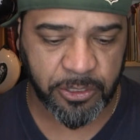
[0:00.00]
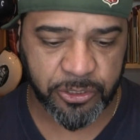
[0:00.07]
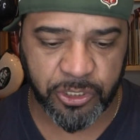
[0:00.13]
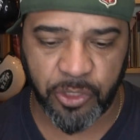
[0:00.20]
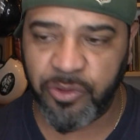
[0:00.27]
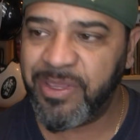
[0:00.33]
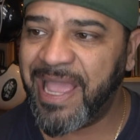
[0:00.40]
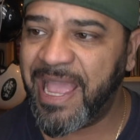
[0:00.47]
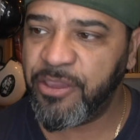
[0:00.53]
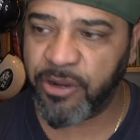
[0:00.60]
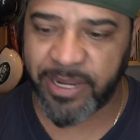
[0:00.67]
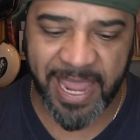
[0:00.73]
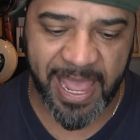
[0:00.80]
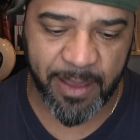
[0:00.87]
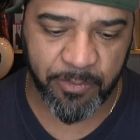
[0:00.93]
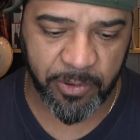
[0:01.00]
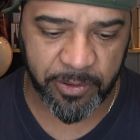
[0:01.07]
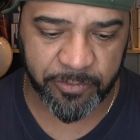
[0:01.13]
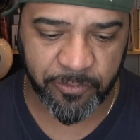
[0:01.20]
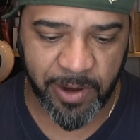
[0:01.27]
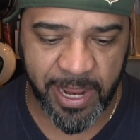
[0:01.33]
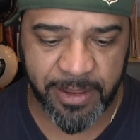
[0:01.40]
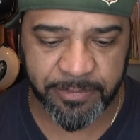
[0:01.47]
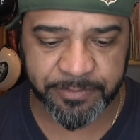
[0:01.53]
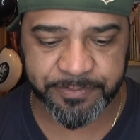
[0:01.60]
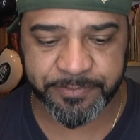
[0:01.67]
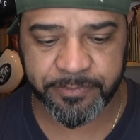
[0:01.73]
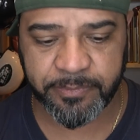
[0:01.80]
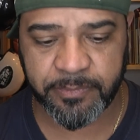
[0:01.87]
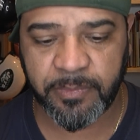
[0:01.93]
So you got your camera, right?
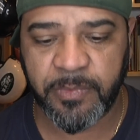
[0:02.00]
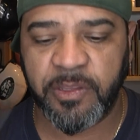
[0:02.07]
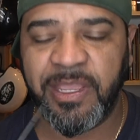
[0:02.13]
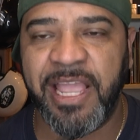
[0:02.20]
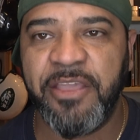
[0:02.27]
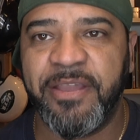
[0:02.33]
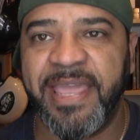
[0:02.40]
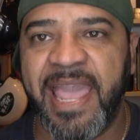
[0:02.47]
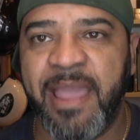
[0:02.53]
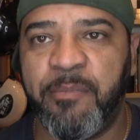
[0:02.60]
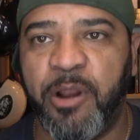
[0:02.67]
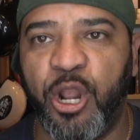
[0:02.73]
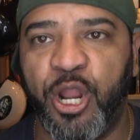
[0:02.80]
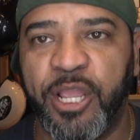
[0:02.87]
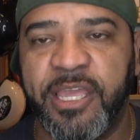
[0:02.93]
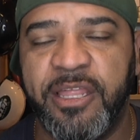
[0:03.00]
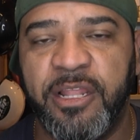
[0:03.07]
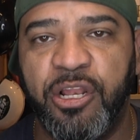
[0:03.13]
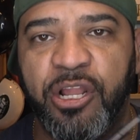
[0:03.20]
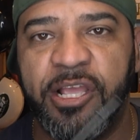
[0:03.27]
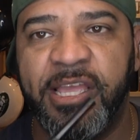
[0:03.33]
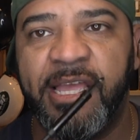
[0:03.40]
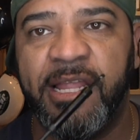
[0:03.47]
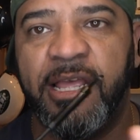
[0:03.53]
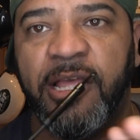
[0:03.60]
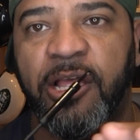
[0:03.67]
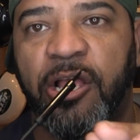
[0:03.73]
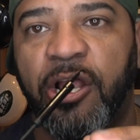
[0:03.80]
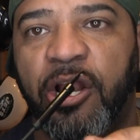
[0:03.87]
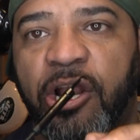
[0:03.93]
You got your camera. Look at look at
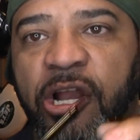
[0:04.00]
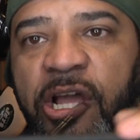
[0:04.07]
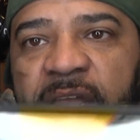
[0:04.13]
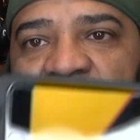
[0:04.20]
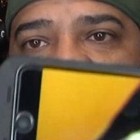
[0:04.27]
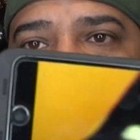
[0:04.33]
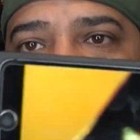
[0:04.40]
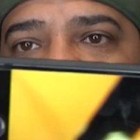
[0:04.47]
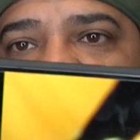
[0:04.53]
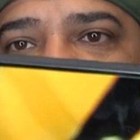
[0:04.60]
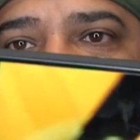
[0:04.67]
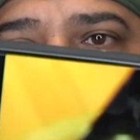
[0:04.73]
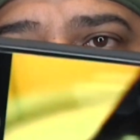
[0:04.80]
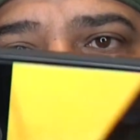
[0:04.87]
look at what you're